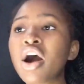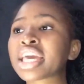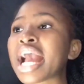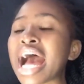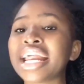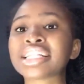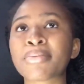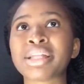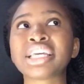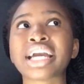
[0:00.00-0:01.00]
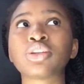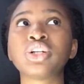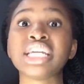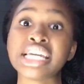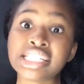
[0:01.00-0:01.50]
Okay, at that time I think I
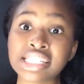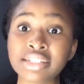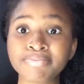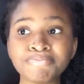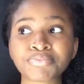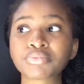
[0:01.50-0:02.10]
turned 18.